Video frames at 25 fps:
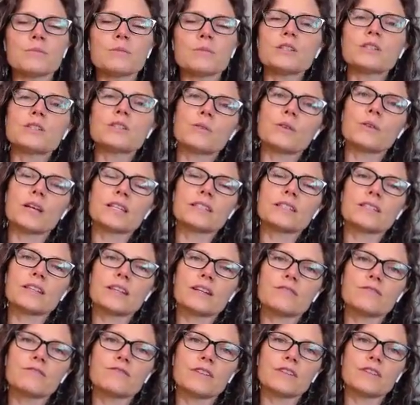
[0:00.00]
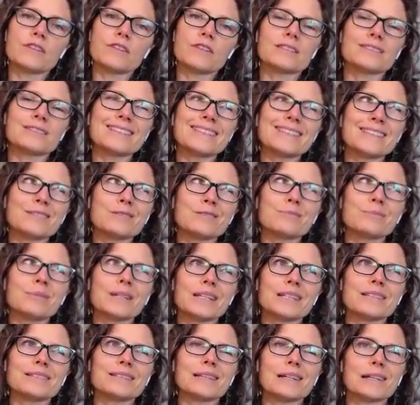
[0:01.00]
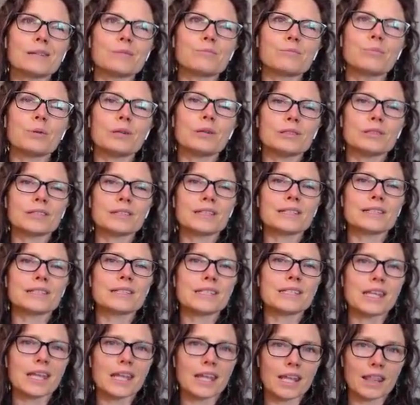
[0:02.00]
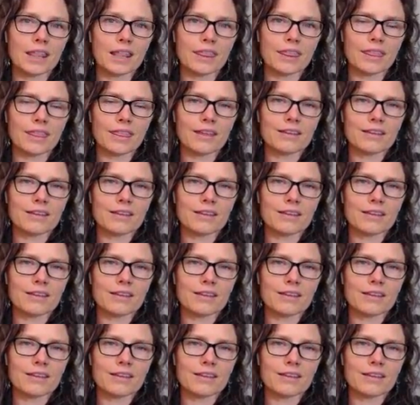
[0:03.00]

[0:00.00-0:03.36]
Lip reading: you do it, it's going to feel a little bit like pulling teeth.